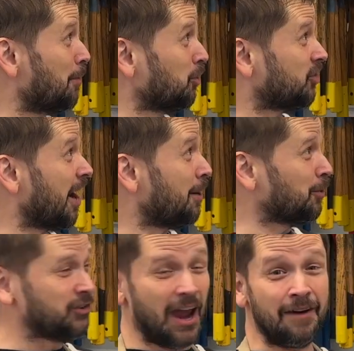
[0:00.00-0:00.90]

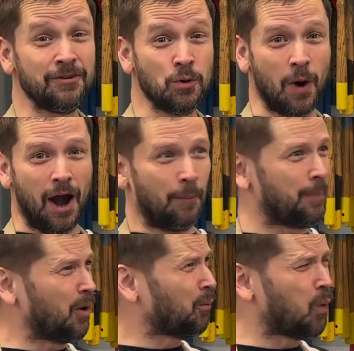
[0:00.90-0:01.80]
Hammers everywhere,
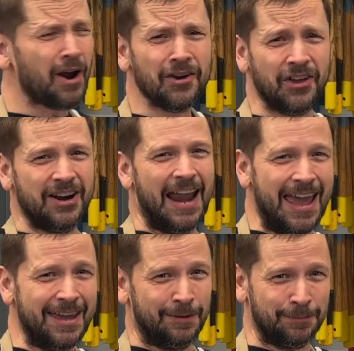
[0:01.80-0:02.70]
but what are their
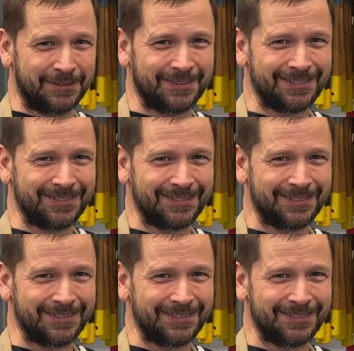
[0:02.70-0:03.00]
names?